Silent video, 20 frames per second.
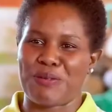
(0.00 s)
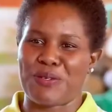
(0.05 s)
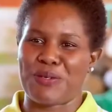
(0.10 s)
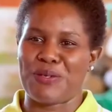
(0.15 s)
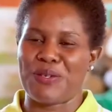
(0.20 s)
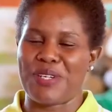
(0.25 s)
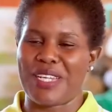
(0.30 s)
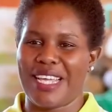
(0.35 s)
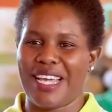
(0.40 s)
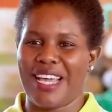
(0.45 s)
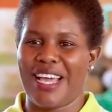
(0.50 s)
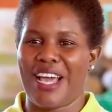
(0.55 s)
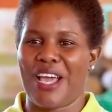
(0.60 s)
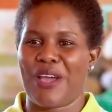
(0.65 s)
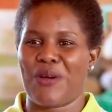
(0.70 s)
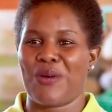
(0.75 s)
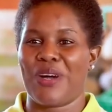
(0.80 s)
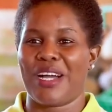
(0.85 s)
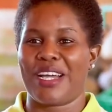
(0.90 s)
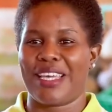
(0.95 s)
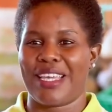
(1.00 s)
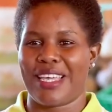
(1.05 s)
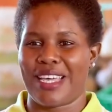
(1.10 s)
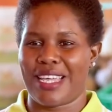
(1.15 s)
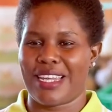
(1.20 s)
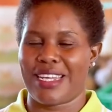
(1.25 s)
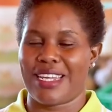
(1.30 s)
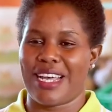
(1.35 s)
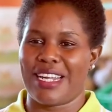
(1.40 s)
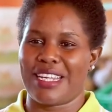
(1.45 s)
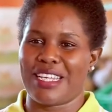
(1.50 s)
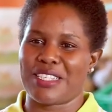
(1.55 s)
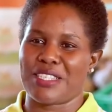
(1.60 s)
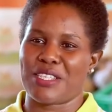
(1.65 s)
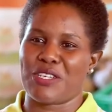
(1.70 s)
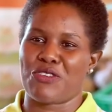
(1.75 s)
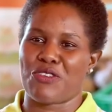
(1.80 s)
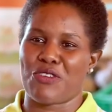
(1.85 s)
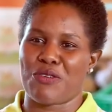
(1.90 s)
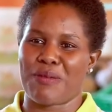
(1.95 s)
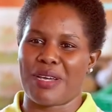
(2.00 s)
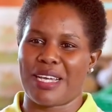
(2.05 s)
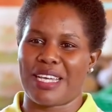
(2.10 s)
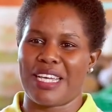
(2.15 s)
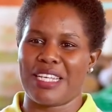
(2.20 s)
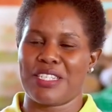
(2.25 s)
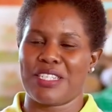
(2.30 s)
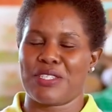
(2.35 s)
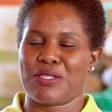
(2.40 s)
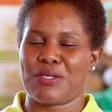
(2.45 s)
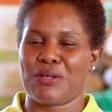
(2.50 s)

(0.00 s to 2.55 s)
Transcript: Tumukunde. I work here in Nalia Central Market,